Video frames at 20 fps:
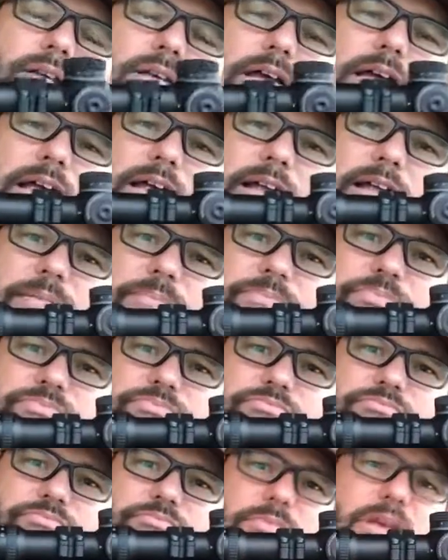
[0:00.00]

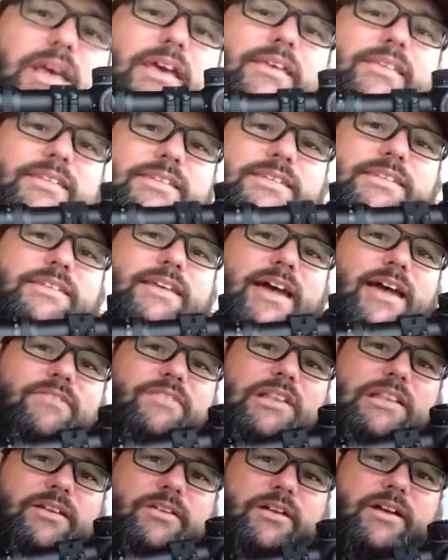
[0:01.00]
this is a
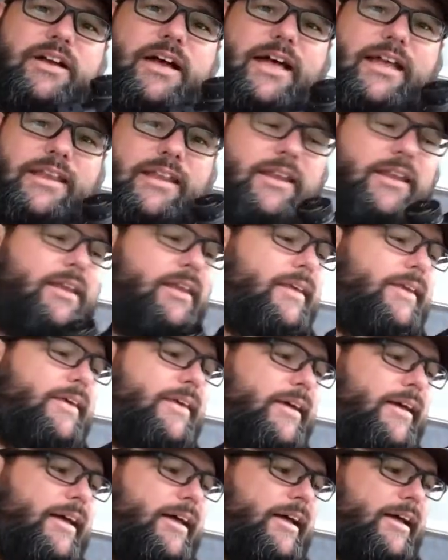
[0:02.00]
heavy little gun.
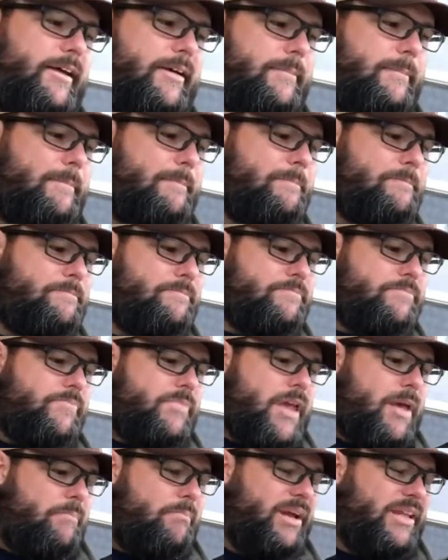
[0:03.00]

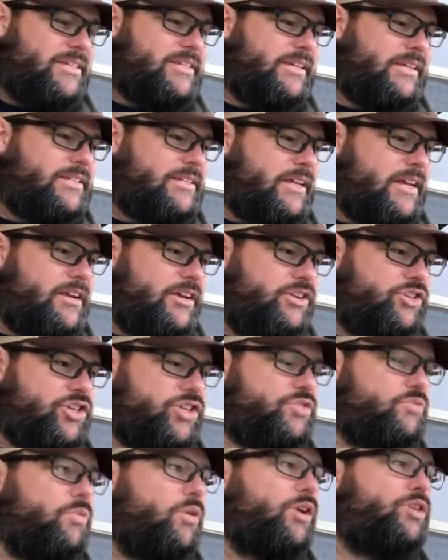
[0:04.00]
But 16
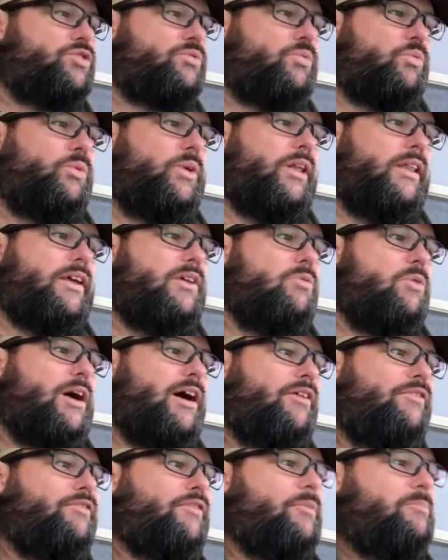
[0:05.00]
inches works really
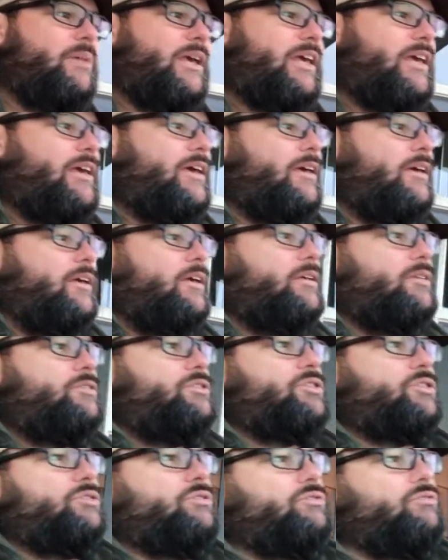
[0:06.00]
well for me
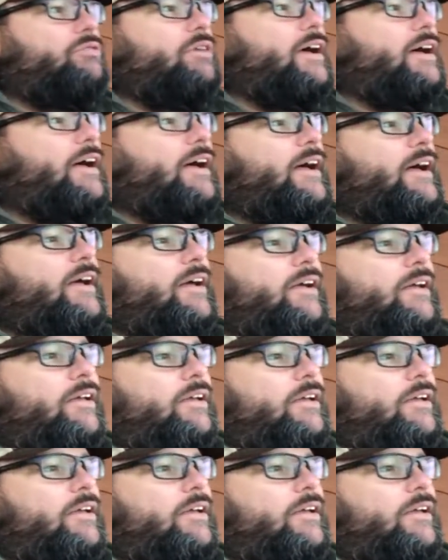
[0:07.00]
to